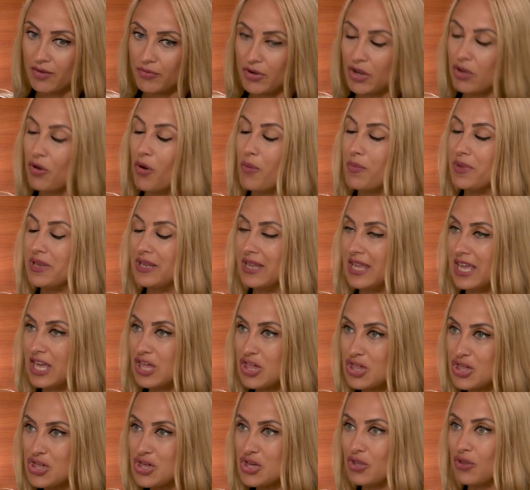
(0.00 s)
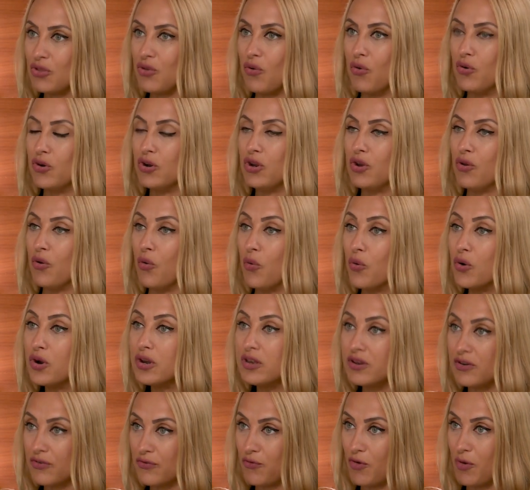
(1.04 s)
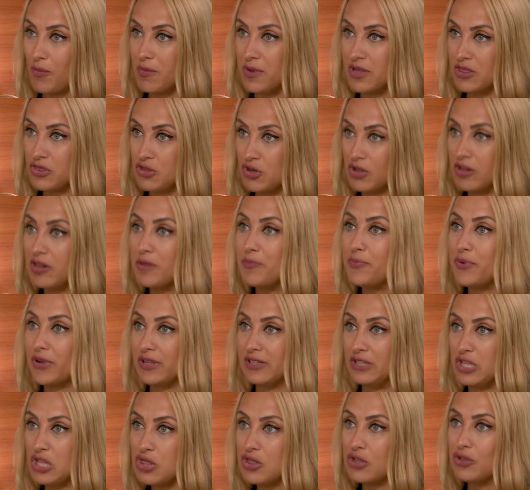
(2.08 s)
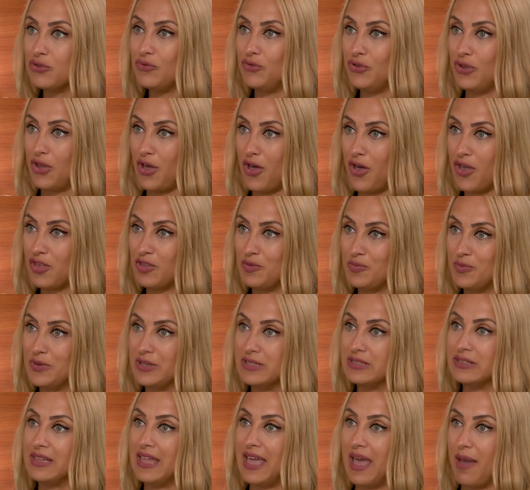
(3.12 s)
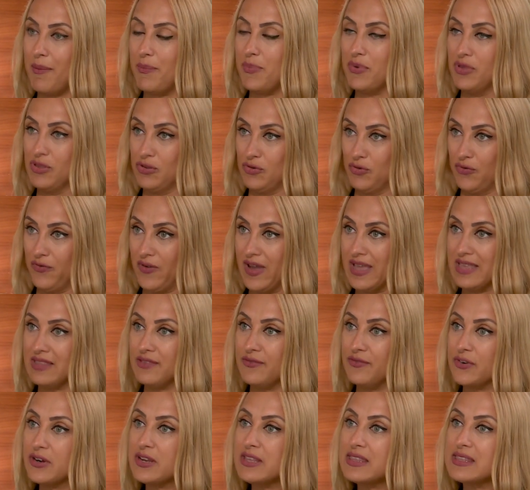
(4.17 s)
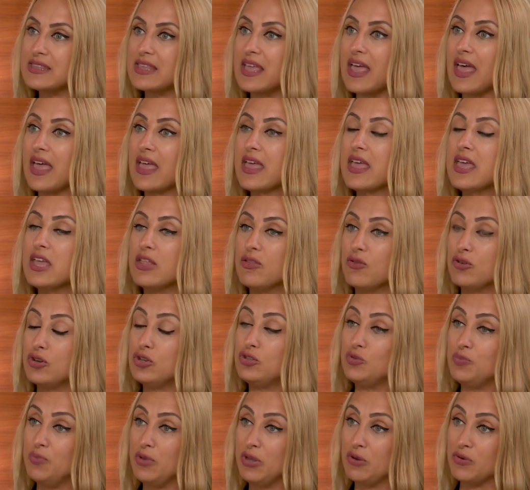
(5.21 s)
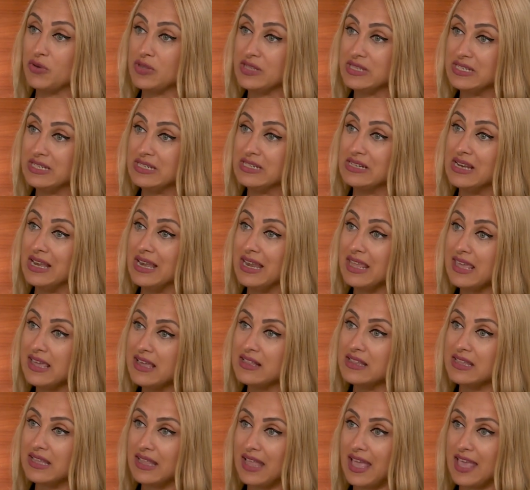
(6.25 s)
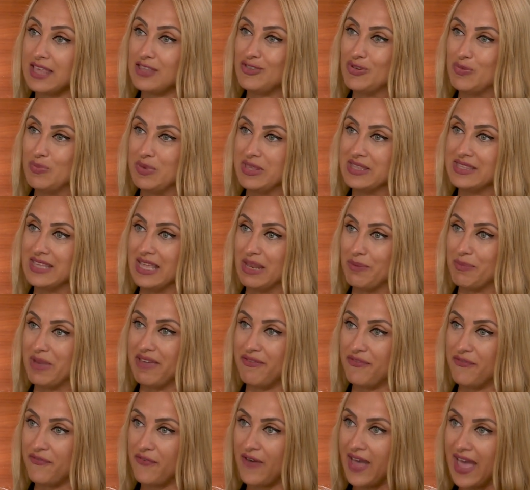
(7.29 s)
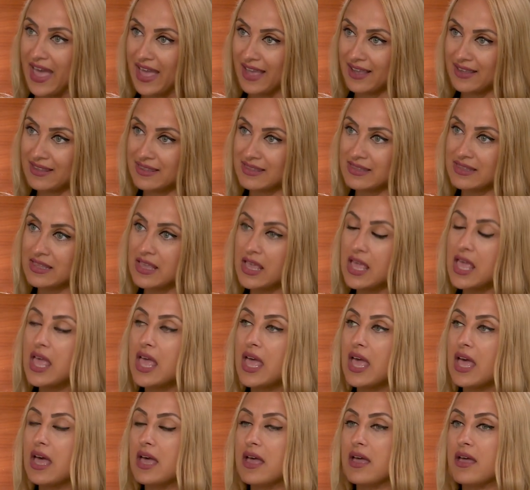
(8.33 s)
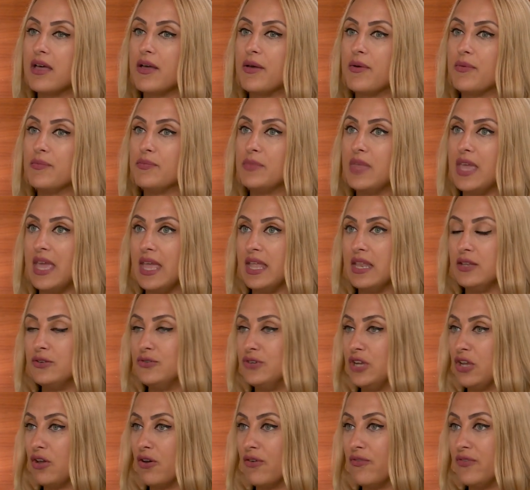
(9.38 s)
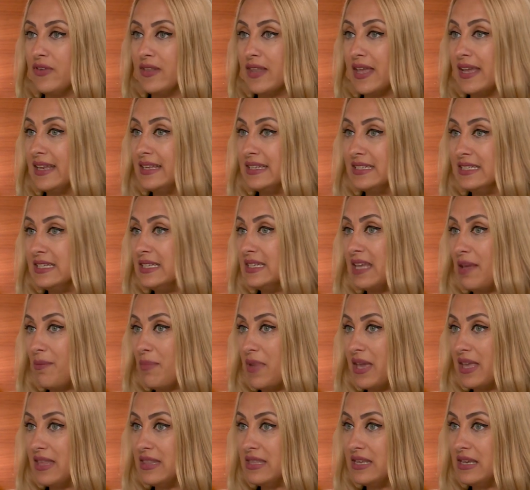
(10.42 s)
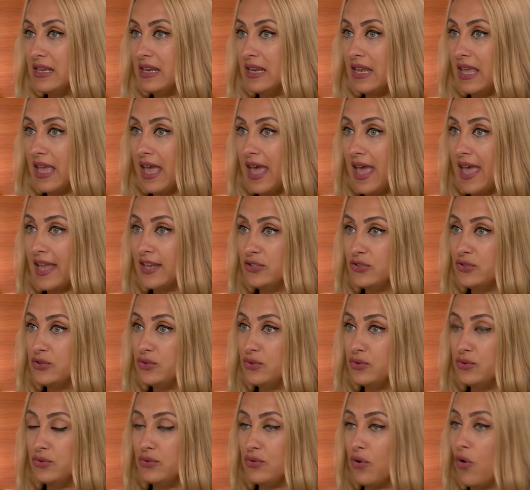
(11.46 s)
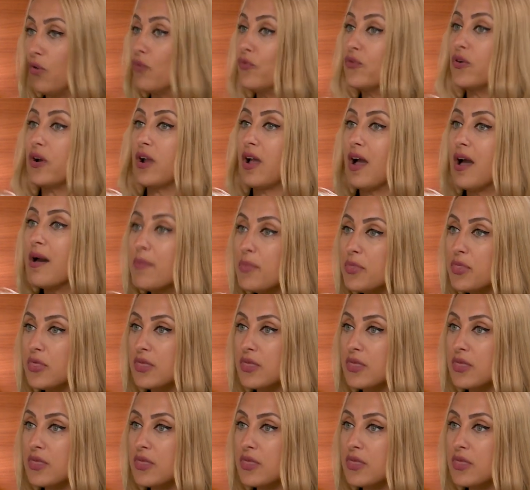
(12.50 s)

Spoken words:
a recommendation or an order from a general practitioner to the hospital happens, or vice versa, in order to be considered legal, it has to be sent by fax. And during COVID-19, they basically had to overcome